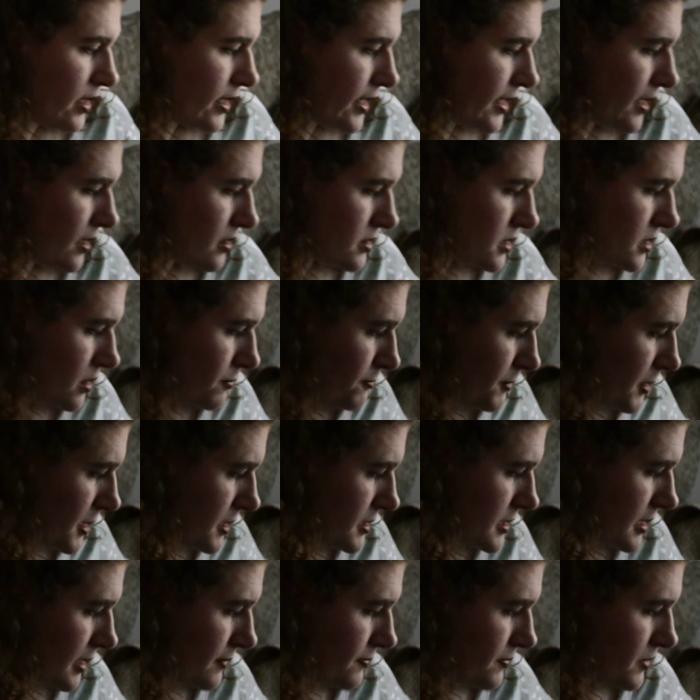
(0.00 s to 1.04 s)
I also
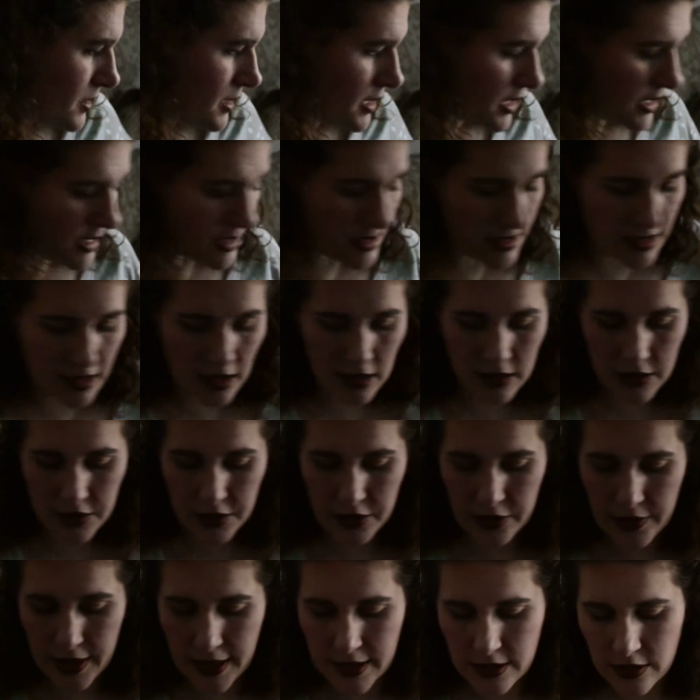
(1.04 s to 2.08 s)
picked up these color
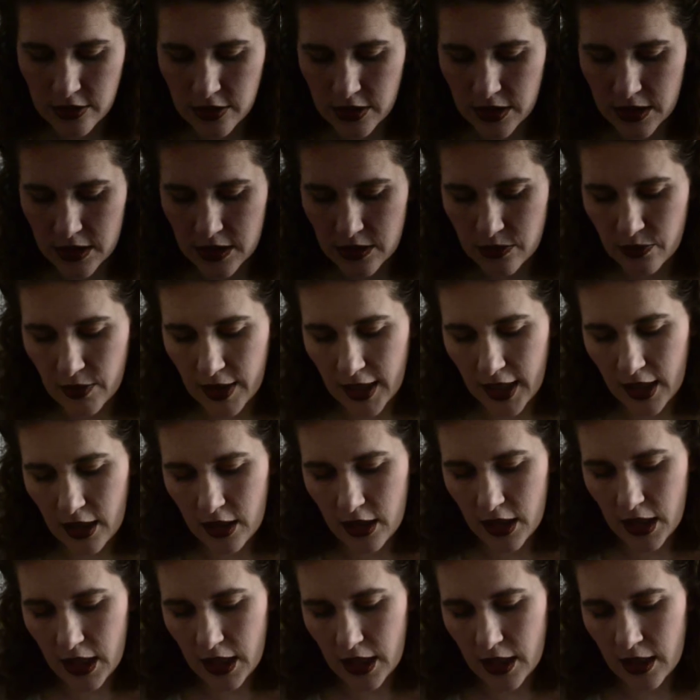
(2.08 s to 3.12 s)
correctors as
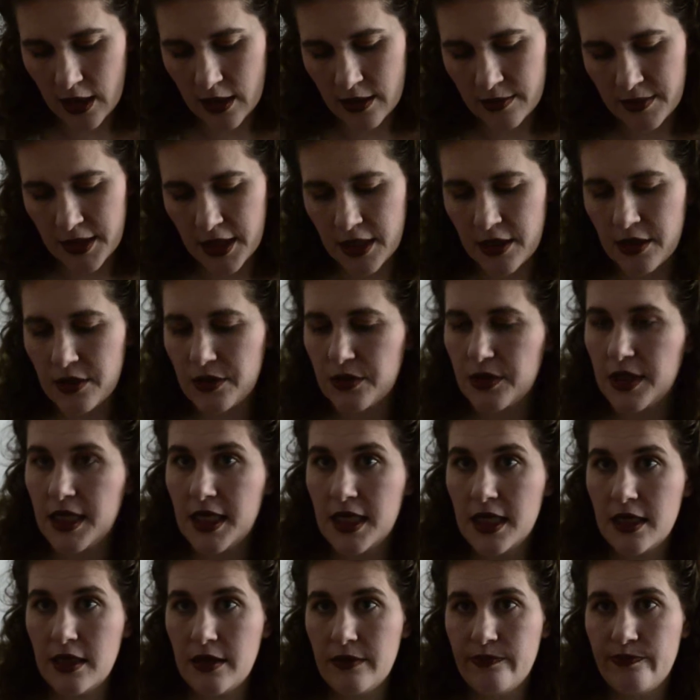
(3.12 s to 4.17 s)
well, in
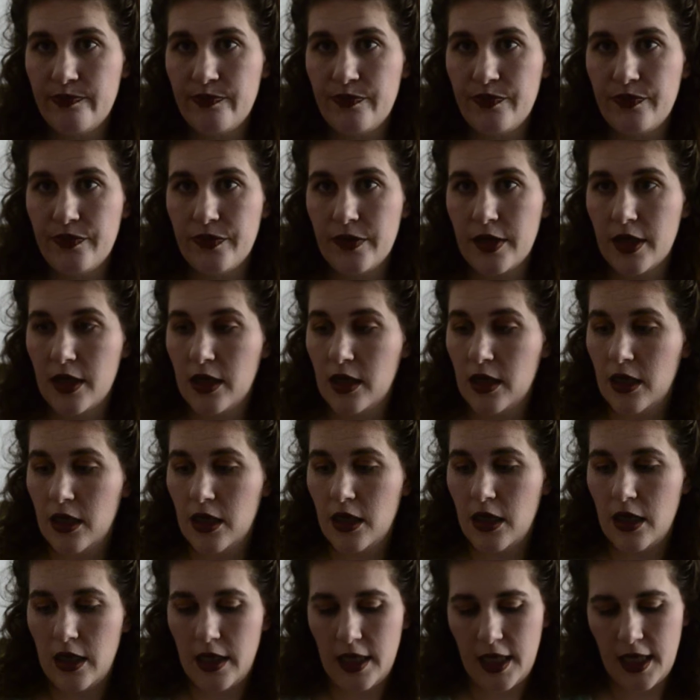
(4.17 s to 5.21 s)
green
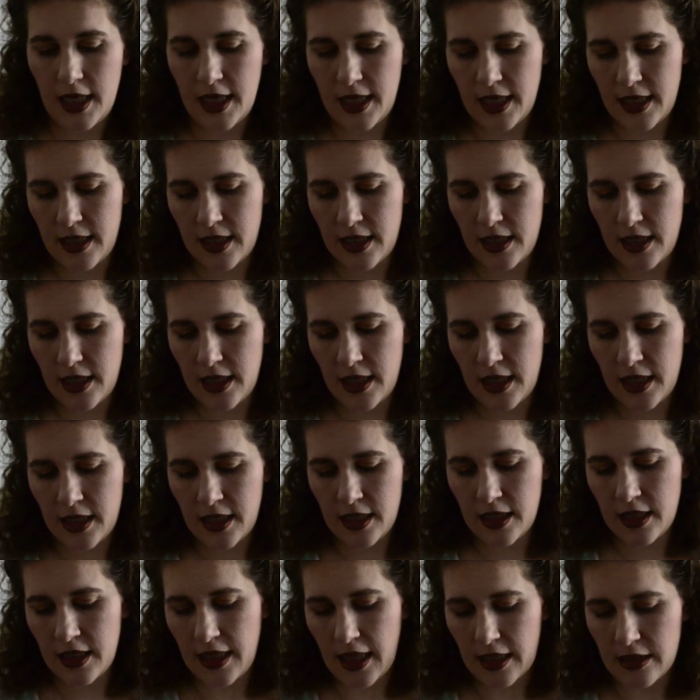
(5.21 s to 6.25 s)
and
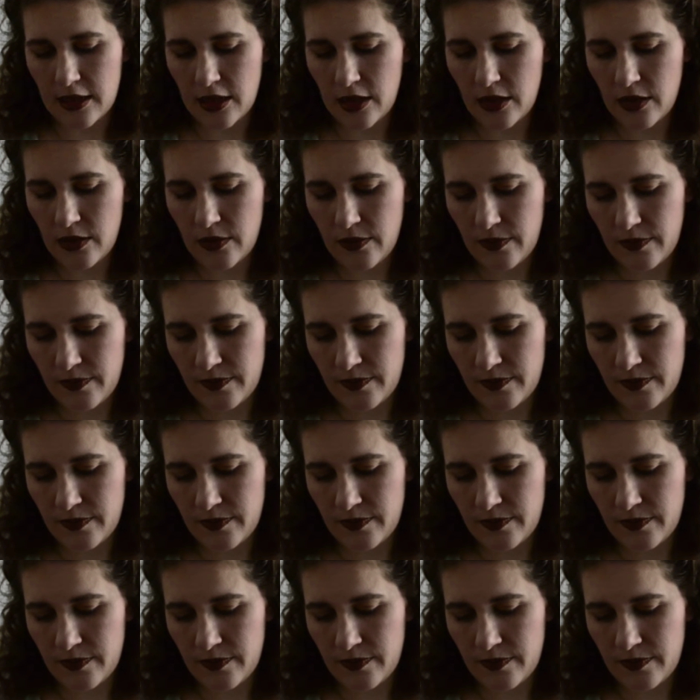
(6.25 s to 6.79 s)
in yellow.